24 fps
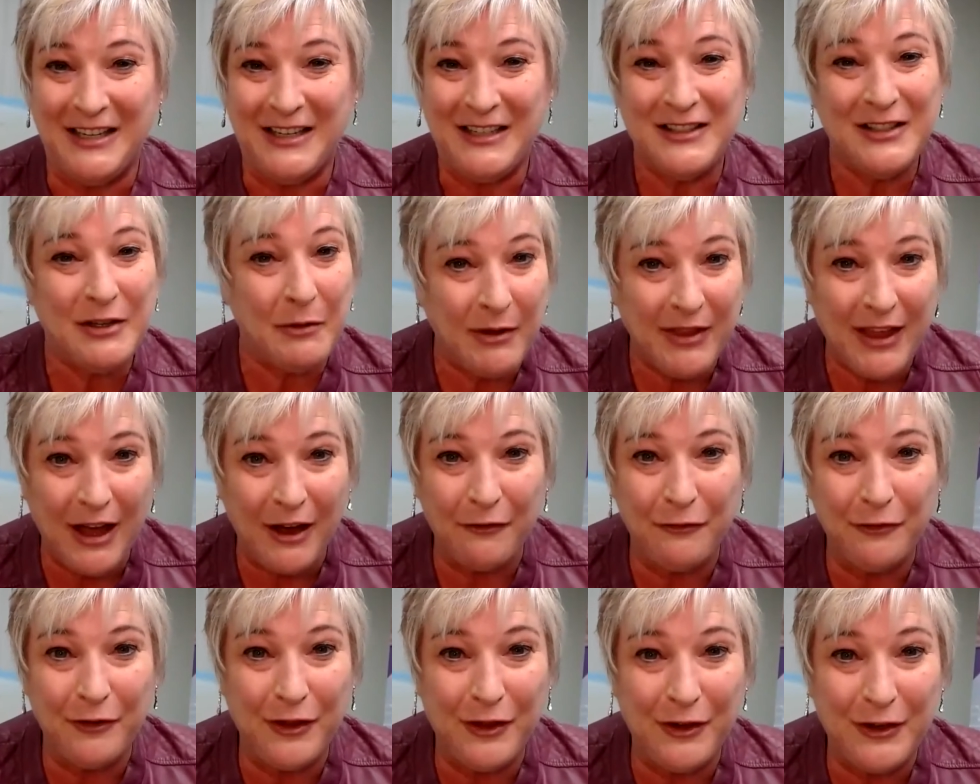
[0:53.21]
So
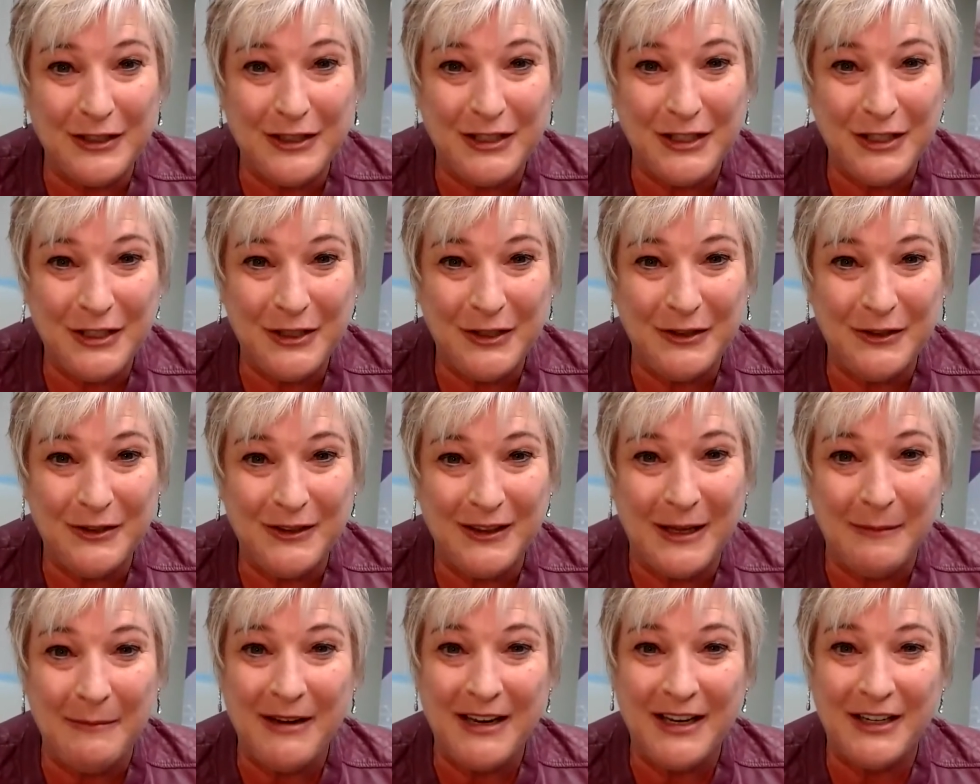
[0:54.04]
without further ado,
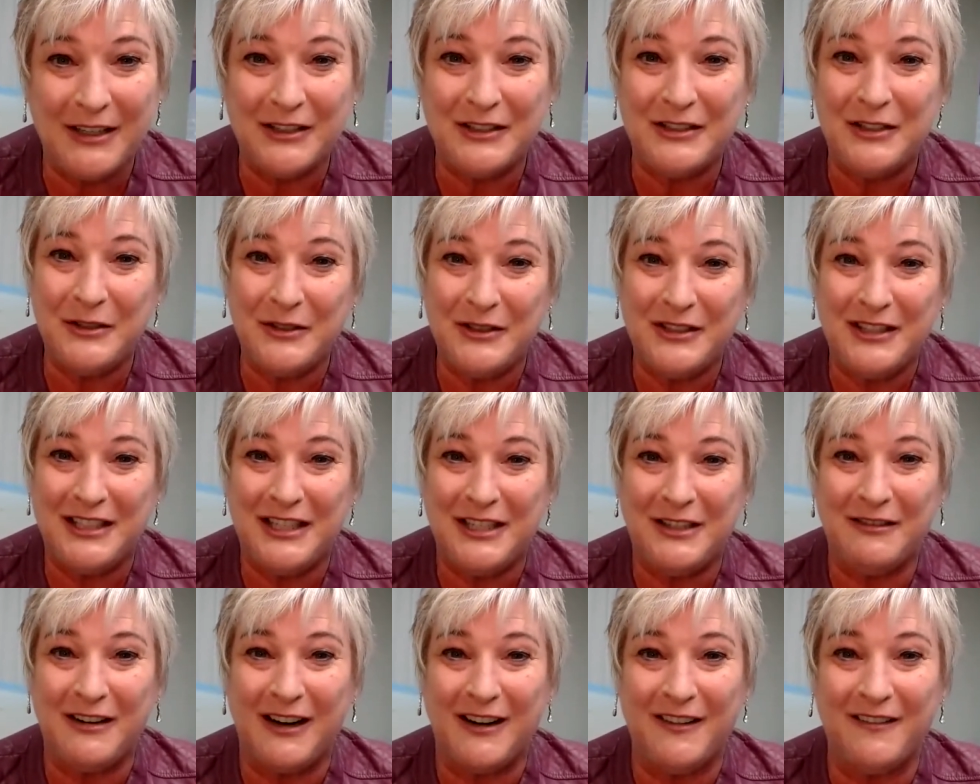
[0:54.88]
let me introduce
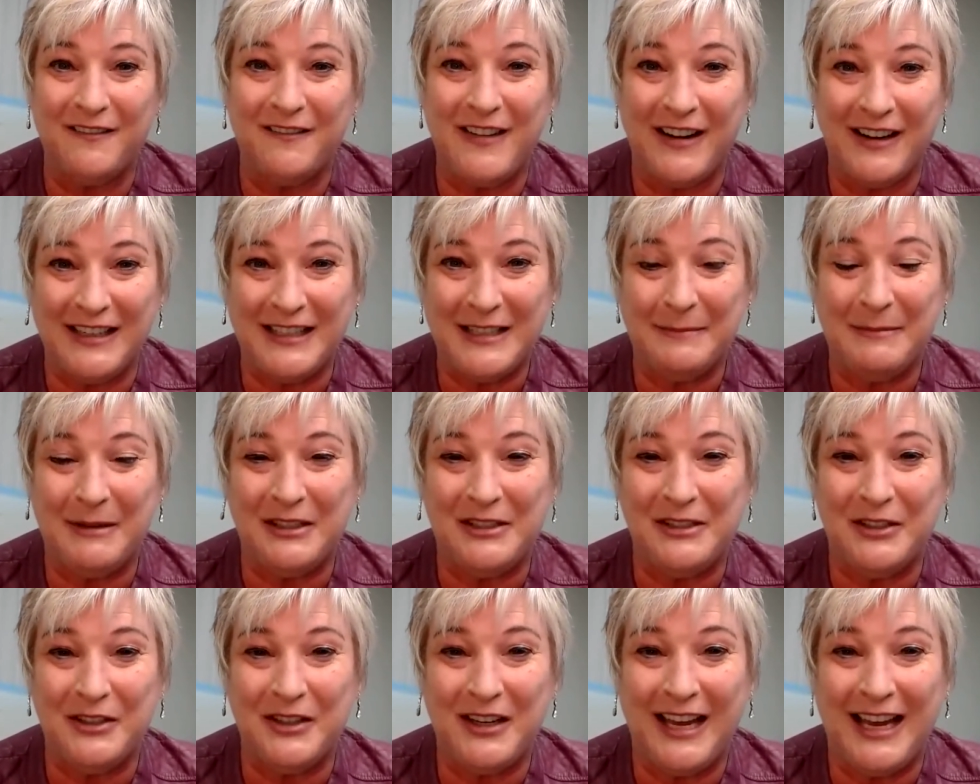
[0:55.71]
to you our very
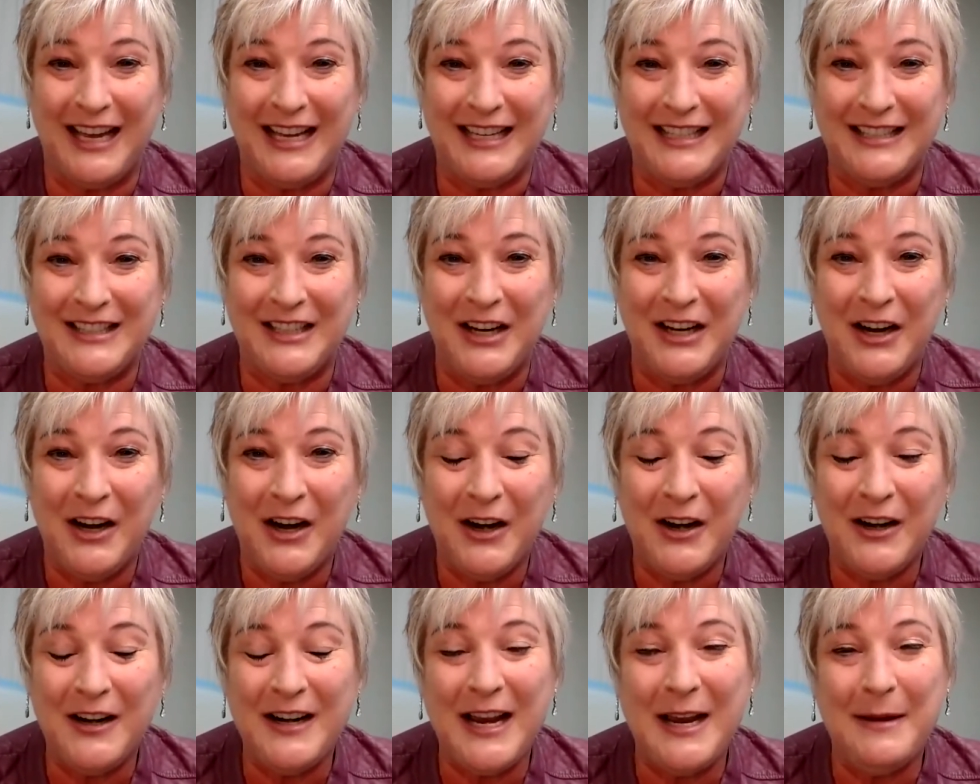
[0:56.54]
special guest.
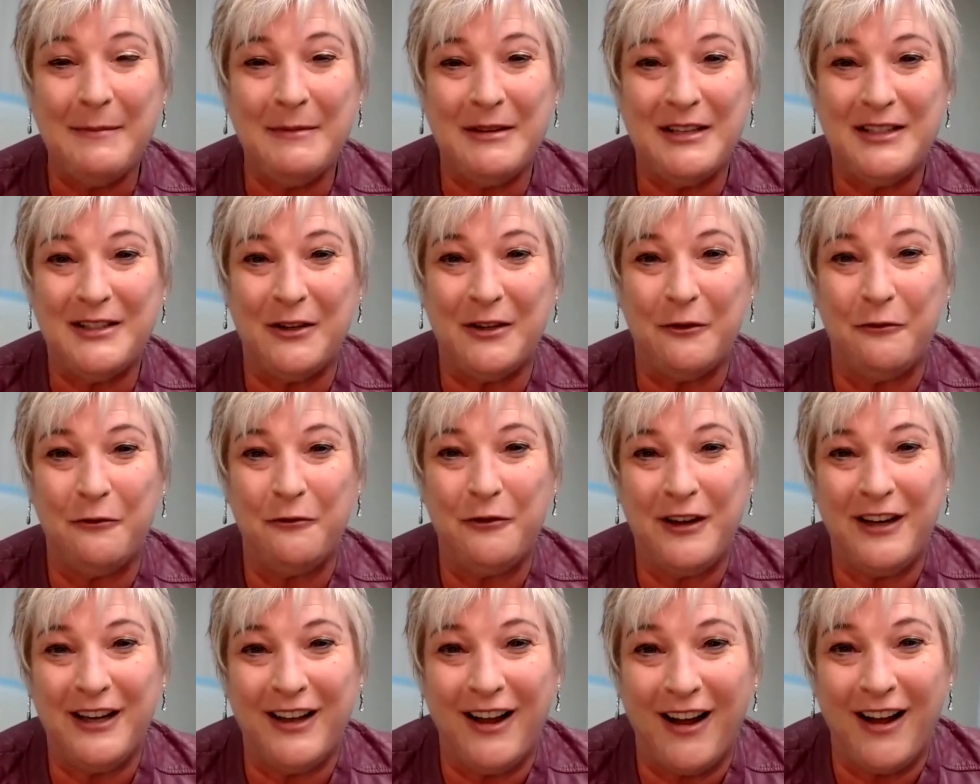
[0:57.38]
Her name is
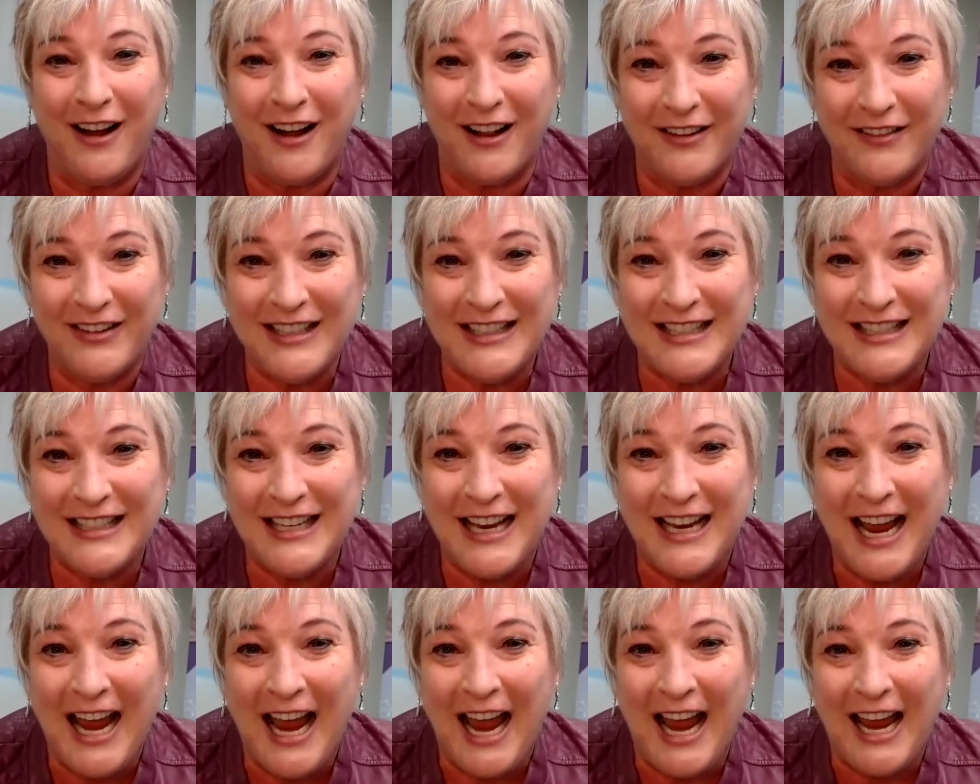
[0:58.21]
Sophia Olivas,
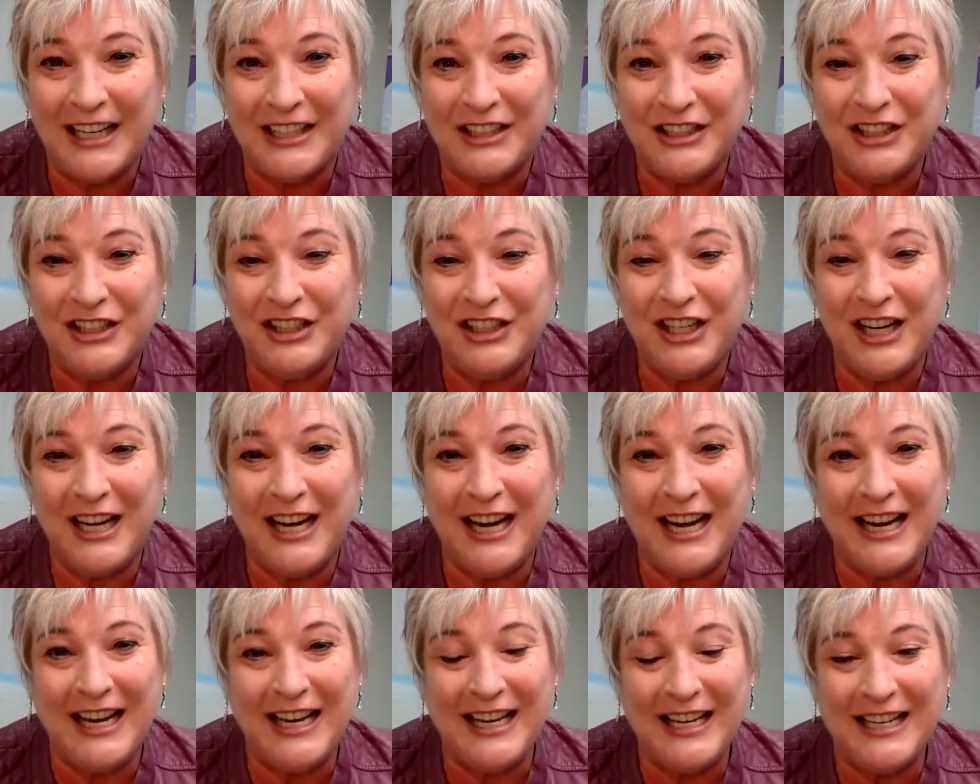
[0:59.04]
and
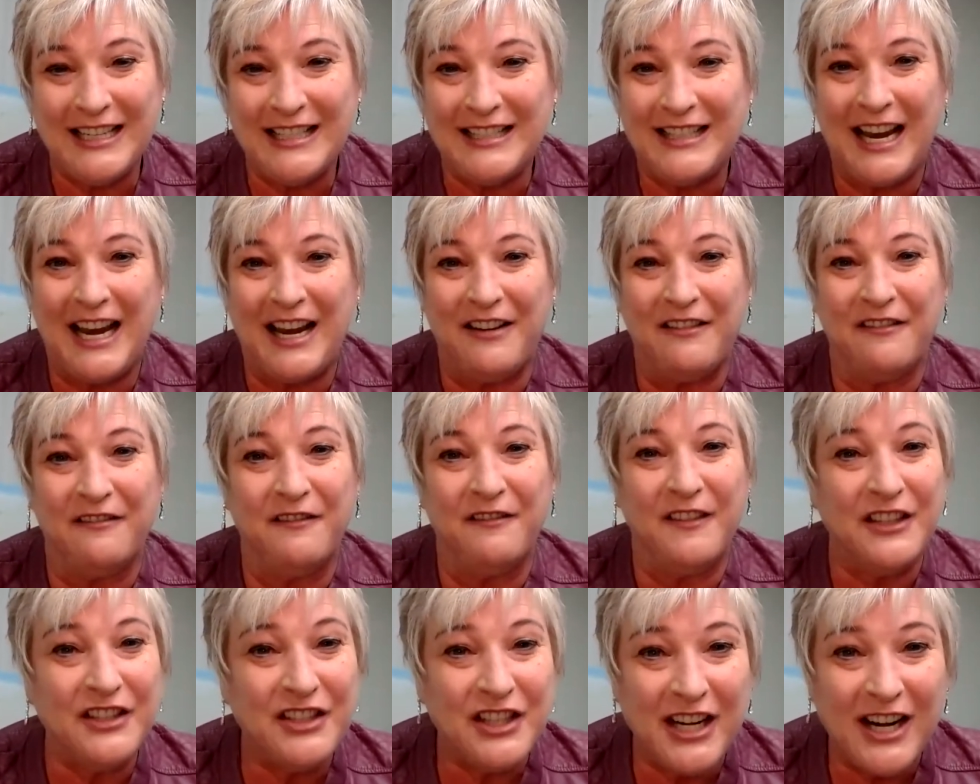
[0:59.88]
she is a
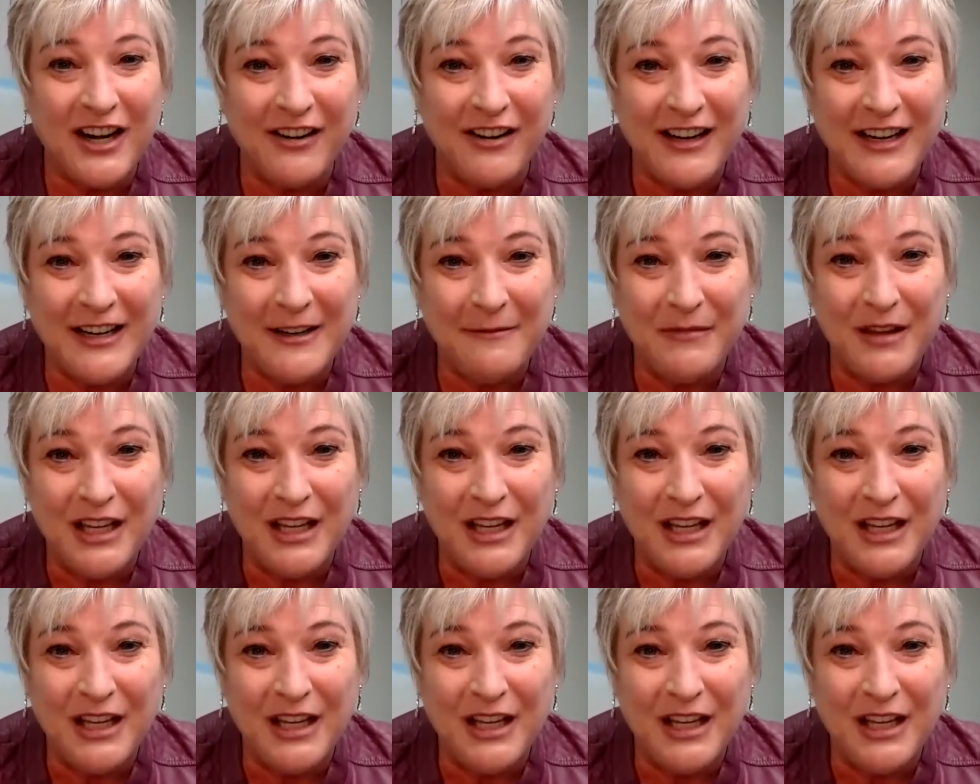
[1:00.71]
visionary.